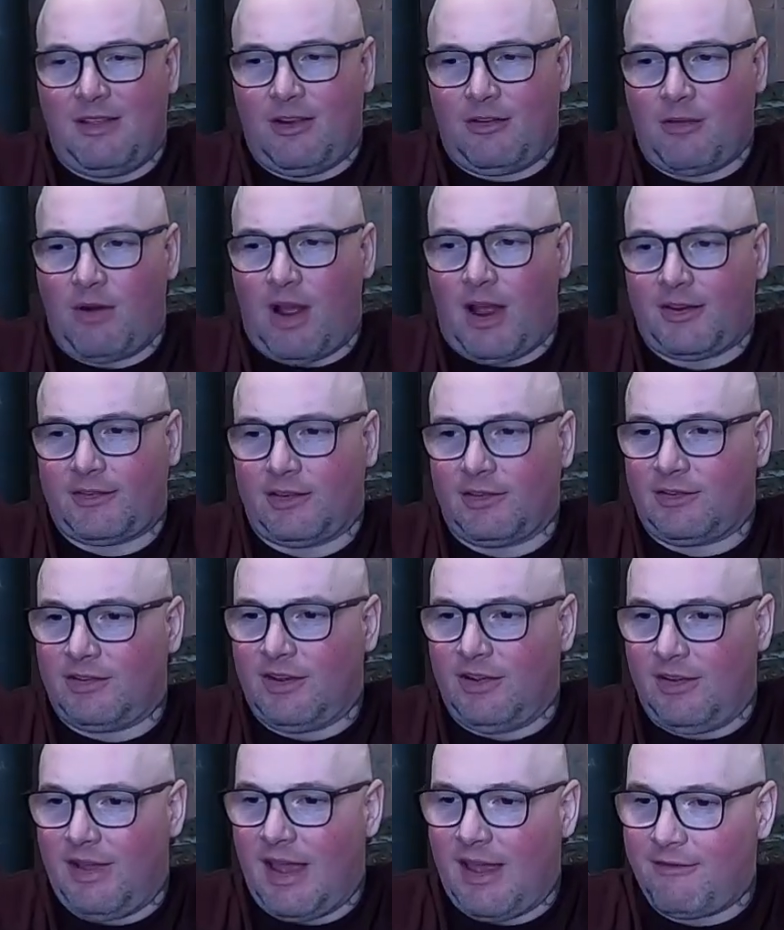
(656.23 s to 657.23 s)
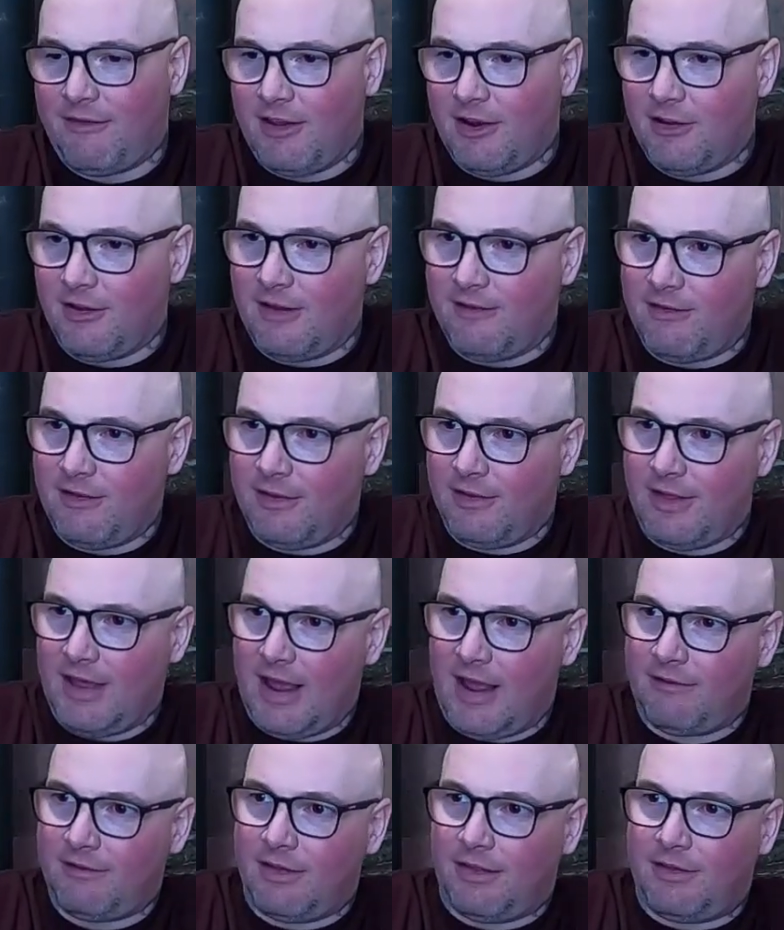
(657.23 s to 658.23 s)
the Lacrosse are still heavier, even though
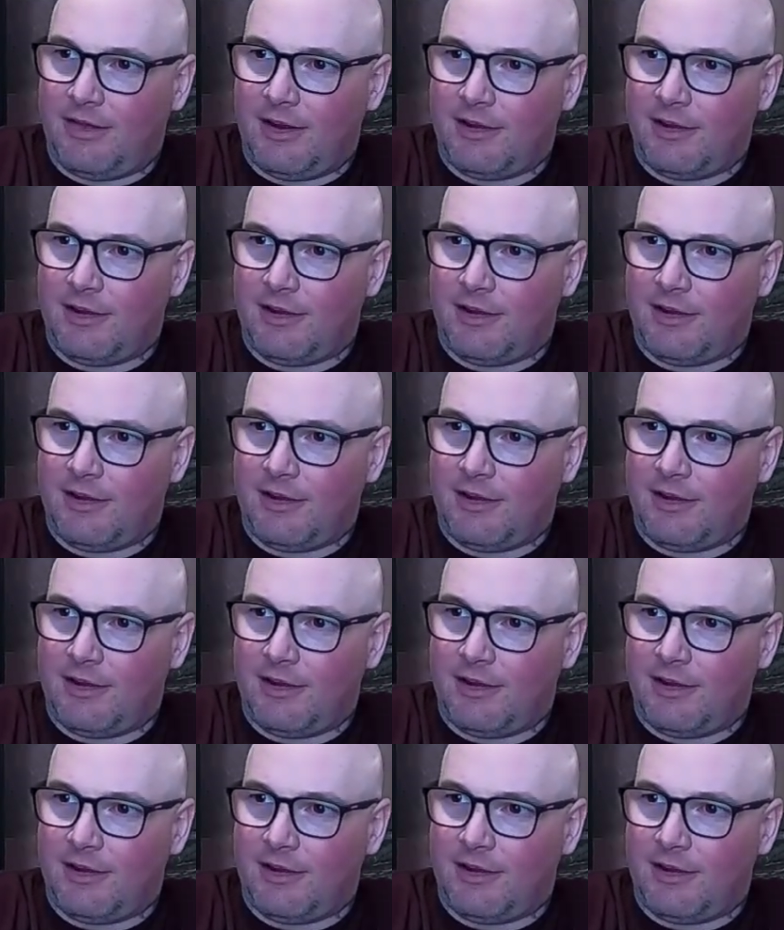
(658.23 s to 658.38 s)
they have the